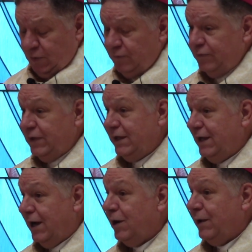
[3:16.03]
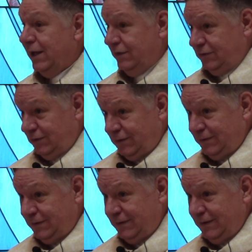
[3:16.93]
hopefully our
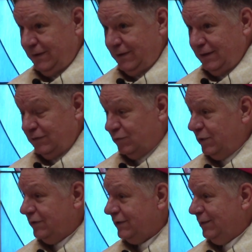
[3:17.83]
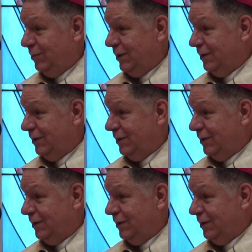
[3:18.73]
answer is with St.